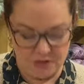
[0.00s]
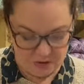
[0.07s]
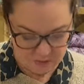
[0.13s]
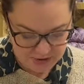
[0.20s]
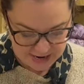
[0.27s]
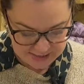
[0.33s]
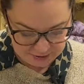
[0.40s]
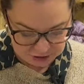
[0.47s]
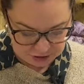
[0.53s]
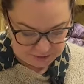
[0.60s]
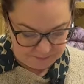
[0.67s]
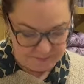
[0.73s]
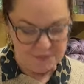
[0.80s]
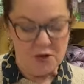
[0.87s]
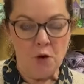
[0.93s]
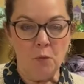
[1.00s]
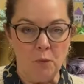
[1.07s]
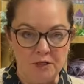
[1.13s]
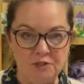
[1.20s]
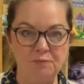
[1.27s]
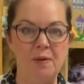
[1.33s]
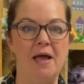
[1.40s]
donation,
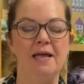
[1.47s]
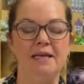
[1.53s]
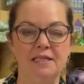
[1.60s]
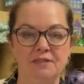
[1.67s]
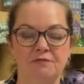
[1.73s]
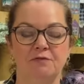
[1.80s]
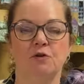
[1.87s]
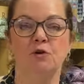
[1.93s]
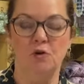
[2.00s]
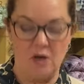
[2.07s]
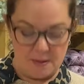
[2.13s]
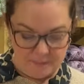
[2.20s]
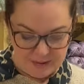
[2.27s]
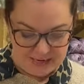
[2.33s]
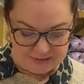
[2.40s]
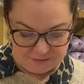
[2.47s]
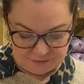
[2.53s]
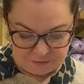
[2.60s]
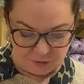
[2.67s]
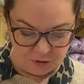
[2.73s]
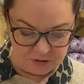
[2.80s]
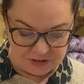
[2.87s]
which pays for a bed
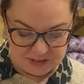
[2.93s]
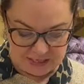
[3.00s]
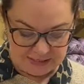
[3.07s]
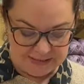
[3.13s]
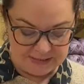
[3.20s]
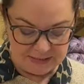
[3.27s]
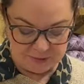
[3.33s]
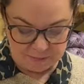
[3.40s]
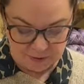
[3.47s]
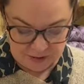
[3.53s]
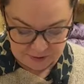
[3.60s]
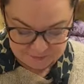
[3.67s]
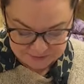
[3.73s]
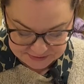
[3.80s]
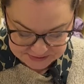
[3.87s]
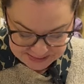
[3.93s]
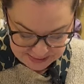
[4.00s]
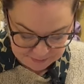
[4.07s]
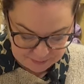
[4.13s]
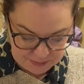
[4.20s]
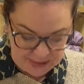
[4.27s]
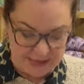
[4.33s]
for the night as part of this
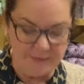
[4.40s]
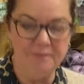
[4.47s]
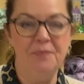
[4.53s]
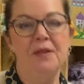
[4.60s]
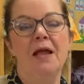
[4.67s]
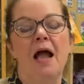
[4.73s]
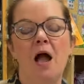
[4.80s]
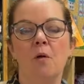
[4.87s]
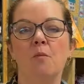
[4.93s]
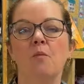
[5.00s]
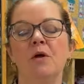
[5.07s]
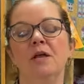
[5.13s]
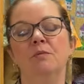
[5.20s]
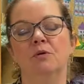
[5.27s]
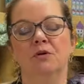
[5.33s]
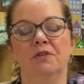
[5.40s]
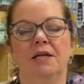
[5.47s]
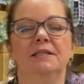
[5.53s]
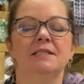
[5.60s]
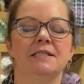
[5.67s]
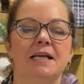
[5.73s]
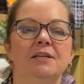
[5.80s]
campaign, and we will
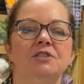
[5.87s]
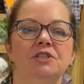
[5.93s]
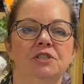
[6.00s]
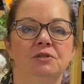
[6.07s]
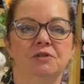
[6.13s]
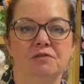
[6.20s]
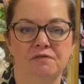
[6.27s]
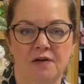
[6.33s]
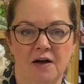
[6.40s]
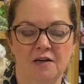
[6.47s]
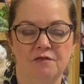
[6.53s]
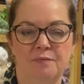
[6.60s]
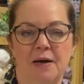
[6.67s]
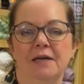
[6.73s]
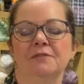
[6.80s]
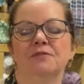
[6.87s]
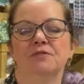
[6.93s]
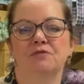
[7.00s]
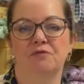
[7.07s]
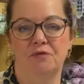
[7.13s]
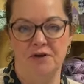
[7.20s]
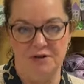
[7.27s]
then send you the five
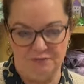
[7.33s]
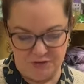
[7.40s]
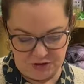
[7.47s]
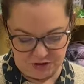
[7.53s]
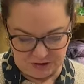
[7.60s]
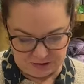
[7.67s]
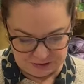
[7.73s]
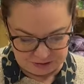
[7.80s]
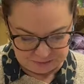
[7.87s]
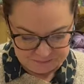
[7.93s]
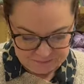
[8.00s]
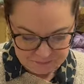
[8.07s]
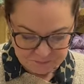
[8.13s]
patterns free of charge.